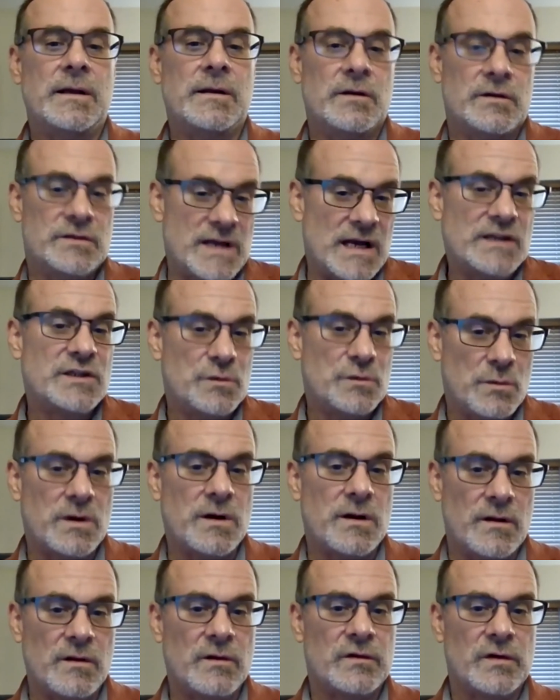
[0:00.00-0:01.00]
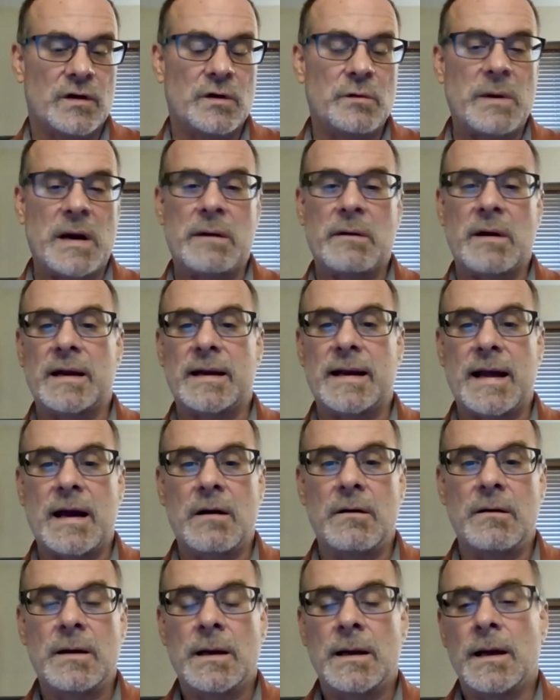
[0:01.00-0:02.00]
and there's actually one of those underway right
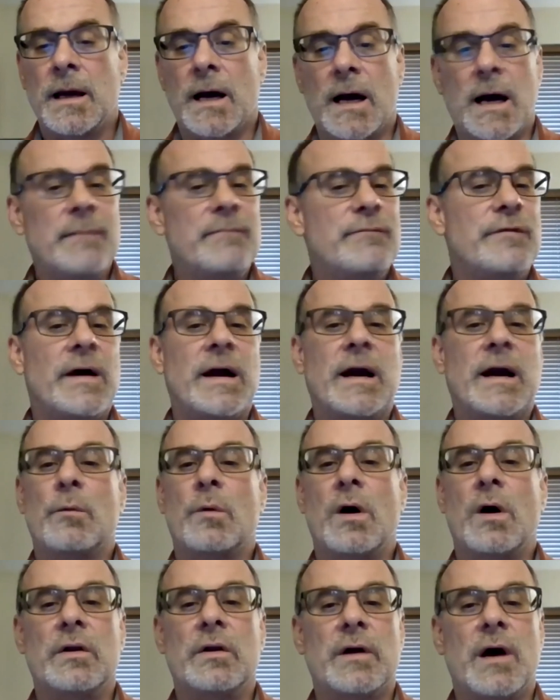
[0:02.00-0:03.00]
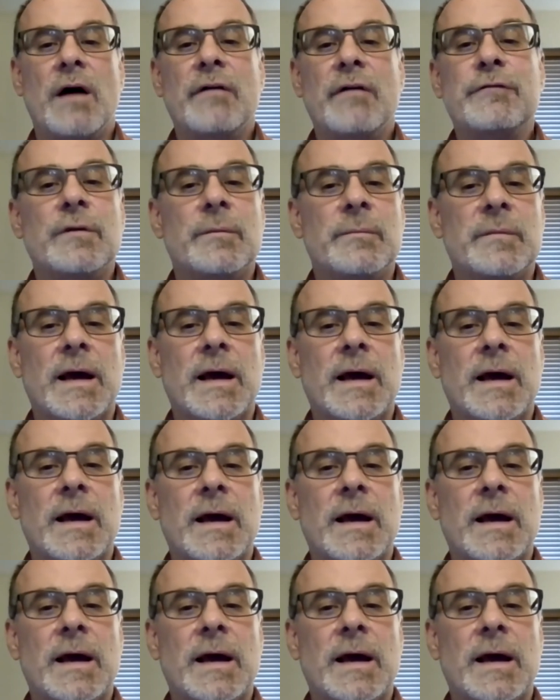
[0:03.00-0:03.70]
now, I'm firewalled off from that.